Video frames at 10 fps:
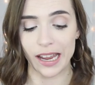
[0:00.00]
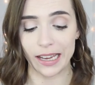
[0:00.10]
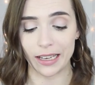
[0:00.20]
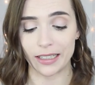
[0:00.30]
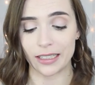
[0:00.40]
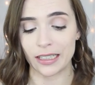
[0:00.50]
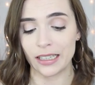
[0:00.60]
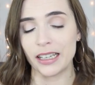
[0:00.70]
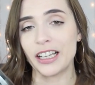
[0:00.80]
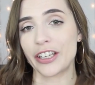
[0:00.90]
And
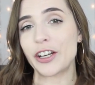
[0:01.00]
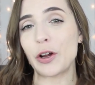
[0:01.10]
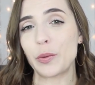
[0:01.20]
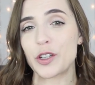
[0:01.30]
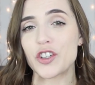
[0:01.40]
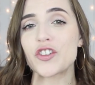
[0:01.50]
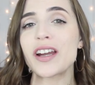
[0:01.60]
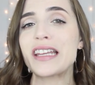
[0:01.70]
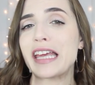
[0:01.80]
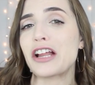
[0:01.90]
you know, when you're just
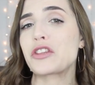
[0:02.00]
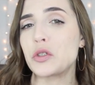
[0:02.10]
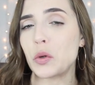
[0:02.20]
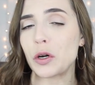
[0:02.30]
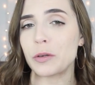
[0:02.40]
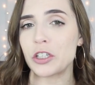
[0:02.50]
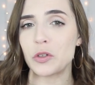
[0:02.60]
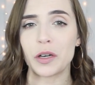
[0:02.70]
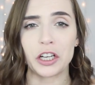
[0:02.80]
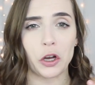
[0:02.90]
trying to get out the door because
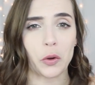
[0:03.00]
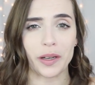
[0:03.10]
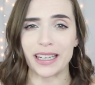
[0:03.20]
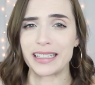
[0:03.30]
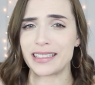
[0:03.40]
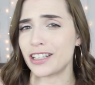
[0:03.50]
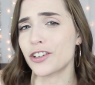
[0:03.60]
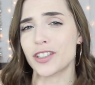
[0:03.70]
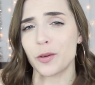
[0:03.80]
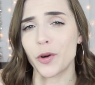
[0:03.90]
you wanna go eat
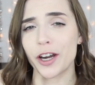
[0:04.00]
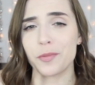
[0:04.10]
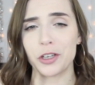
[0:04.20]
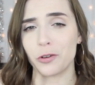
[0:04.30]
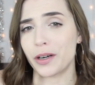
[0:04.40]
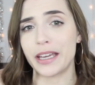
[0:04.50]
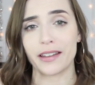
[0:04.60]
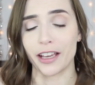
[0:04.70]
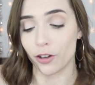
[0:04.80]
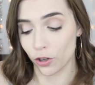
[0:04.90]
dinner somewhere, but you don't wanna
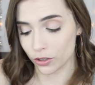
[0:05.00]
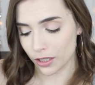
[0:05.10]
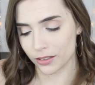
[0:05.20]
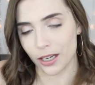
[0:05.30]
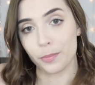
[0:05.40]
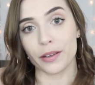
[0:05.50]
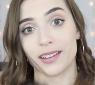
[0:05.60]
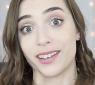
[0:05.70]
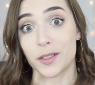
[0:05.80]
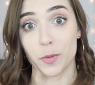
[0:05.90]
get like all dolled up,
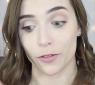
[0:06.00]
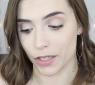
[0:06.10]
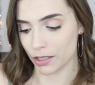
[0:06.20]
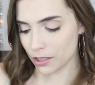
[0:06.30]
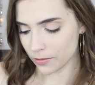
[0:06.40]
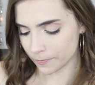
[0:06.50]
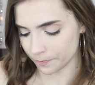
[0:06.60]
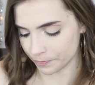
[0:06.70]
it is perfect.